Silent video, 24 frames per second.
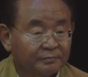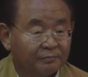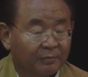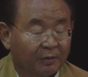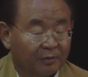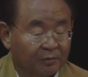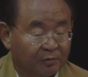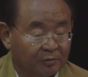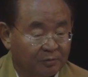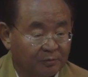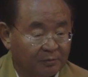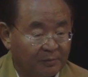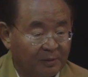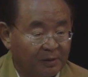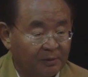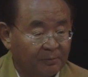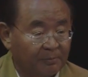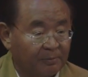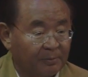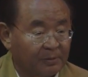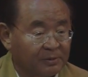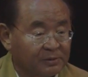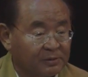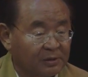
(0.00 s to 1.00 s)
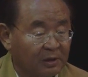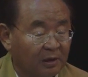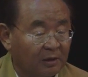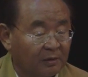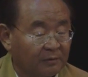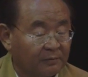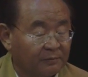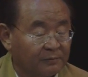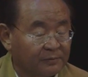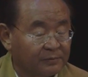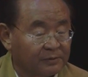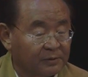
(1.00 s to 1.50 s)
But remain
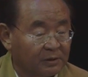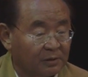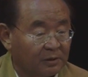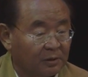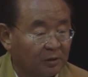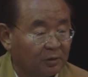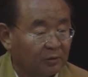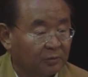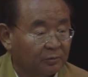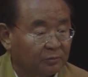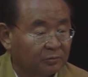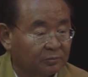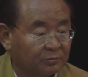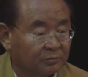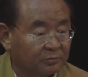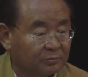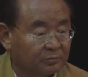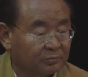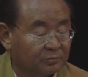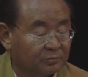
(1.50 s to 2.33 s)
ourselves alone.